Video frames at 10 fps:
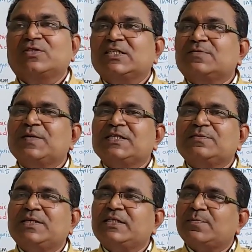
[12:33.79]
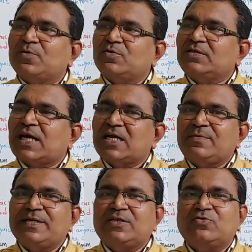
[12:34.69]
displacement upon
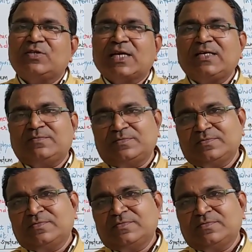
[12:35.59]
time into time,